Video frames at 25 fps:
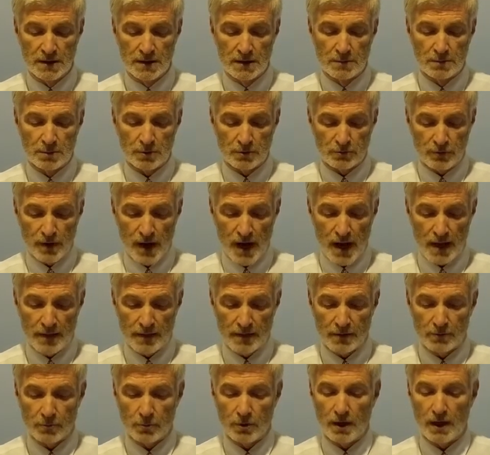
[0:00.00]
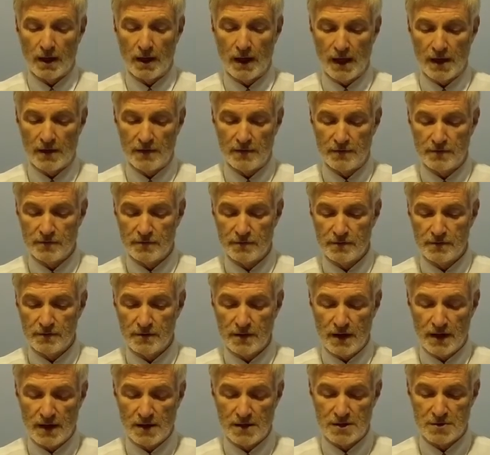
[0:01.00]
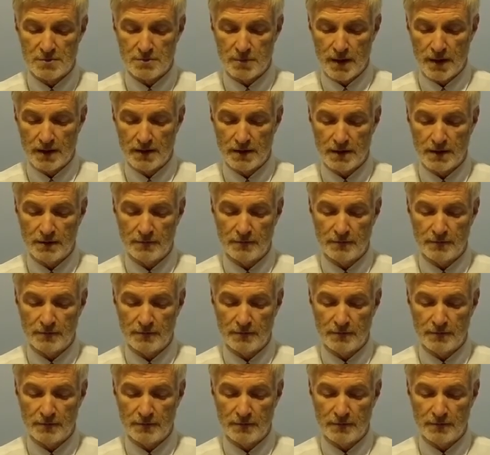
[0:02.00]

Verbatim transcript: but rather what life expected